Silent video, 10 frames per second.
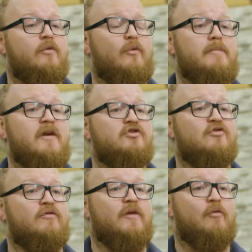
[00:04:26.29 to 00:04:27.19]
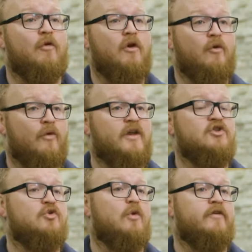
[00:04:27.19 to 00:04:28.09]
and we make sure that we
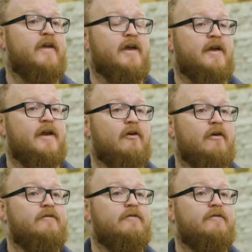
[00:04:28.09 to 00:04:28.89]
get you all taken care of.